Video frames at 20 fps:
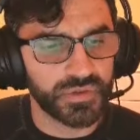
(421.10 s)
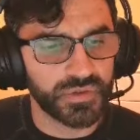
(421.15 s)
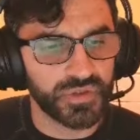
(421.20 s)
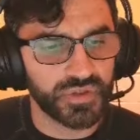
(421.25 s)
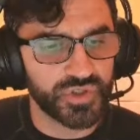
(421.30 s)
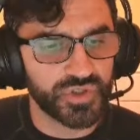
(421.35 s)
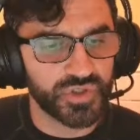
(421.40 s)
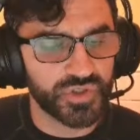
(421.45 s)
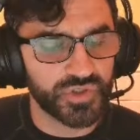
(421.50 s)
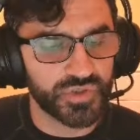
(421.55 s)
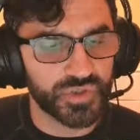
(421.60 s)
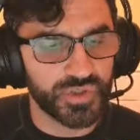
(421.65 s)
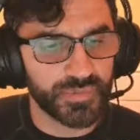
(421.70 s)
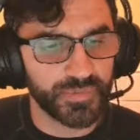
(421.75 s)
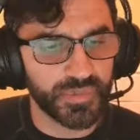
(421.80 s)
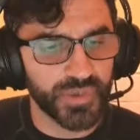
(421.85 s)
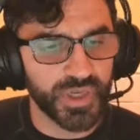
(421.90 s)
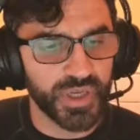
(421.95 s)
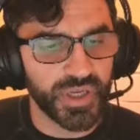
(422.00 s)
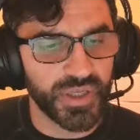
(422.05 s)
trip
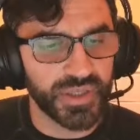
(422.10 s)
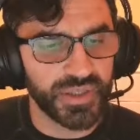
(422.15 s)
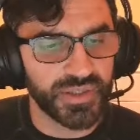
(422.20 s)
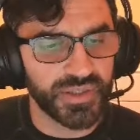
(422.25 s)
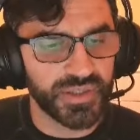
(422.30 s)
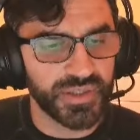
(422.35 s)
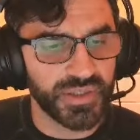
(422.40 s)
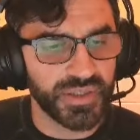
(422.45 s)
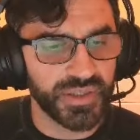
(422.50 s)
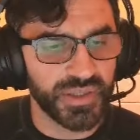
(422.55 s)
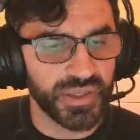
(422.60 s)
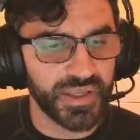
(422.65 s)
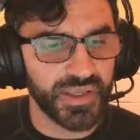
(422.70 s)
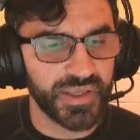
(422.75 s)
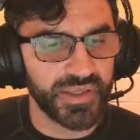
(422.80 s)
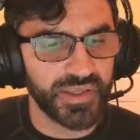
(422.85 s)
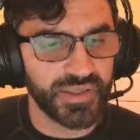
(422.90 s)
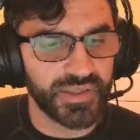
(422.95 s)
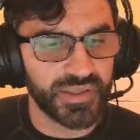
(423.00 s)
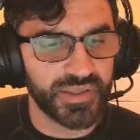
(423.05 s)
ID,
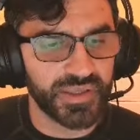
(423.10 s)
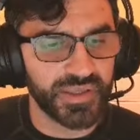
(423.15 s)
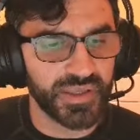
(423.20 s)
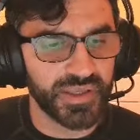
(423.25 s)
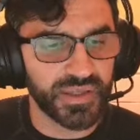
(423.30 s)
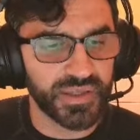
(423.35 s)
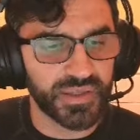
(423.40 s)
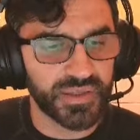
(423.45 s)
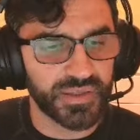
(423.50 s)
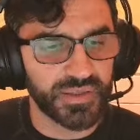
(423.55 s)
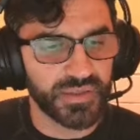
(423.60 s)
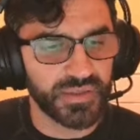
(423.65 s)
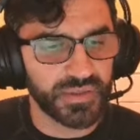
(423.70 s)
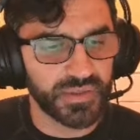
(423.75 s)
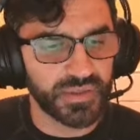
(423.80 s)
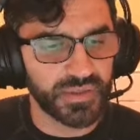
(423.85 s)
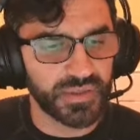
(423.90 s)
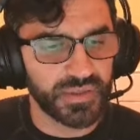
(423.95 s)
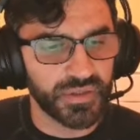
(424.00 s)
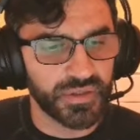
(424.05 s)
and then
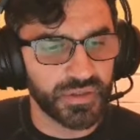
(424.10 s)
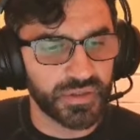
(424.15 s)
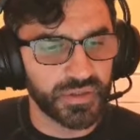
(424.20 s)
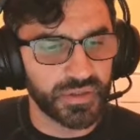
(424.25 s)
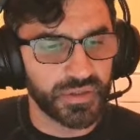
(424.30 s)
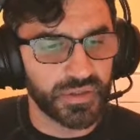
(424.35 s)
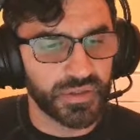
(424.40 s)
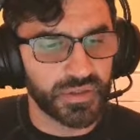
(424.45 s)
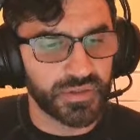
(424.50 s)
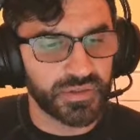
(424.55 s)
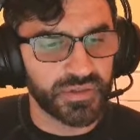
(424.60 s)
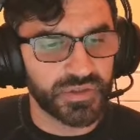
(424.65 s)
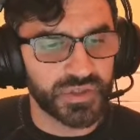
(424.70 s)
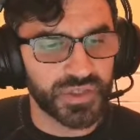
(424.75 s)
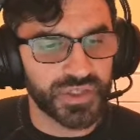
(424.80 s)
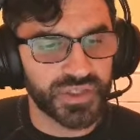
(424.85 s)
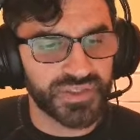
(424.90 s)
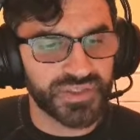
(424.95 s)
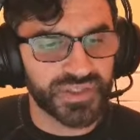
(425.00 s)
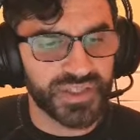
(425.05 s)

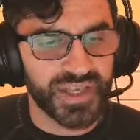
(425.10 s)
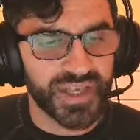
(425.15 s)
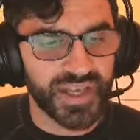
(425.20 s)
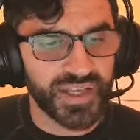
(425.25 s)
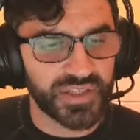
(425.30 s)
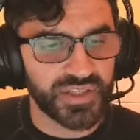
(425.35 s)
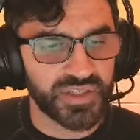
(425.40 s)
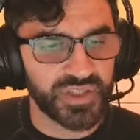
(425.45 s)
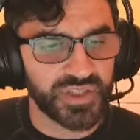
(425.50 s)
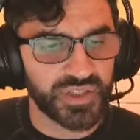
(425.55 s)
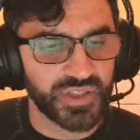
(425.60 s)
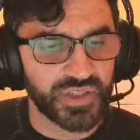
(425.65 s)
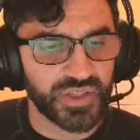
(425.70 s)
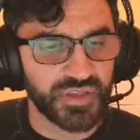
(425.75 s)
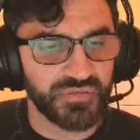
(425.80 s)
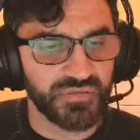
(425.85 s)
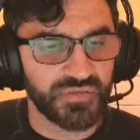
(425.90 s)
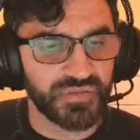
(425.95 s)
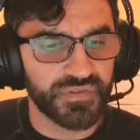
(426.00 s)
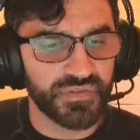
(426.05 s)
transaction
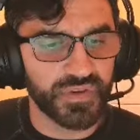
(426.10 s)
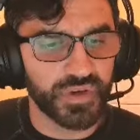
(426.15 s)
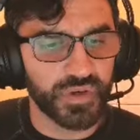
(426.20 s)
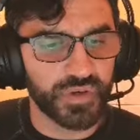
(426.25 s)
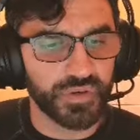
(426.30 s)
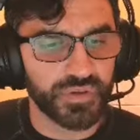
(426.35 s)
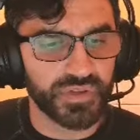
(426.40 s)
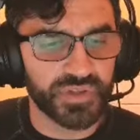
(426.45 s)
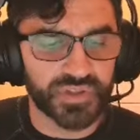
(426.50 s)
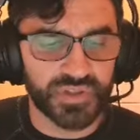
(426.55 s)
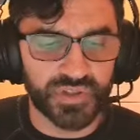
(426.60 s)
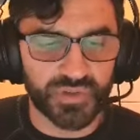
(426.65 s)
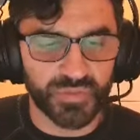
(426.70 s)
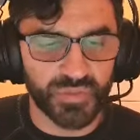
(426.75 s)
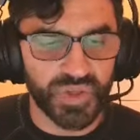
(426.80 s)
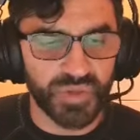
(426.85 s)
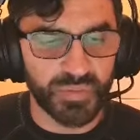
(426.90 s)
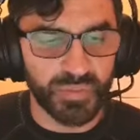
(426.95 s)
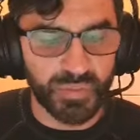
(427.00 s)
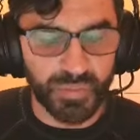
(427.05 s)
info. This could
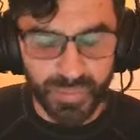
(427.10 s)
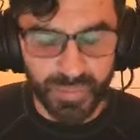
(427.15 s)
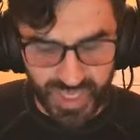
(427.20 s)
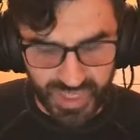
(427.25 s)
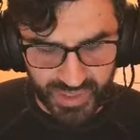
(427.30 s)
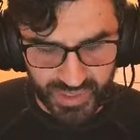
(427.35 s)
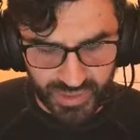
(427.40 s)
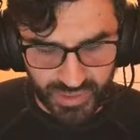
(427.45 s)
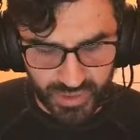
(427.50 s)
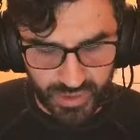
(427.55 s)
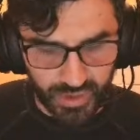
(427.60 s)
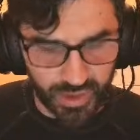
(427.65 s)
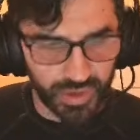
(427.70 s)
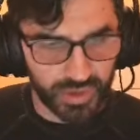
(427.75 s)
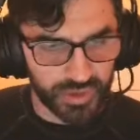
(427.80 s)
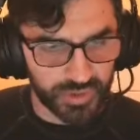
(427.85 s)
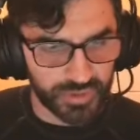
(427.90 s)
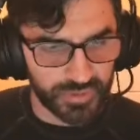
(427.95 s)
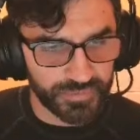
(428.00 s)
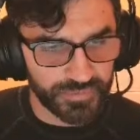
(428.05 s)
be many
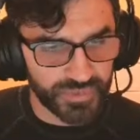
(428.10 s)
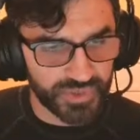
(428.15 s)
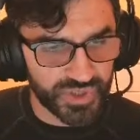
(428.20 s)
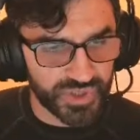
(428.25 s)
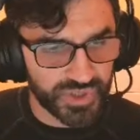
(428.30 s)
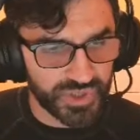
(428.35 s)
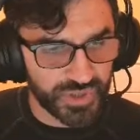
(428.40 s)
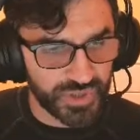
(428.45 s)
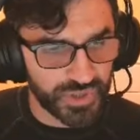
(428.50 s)
columns,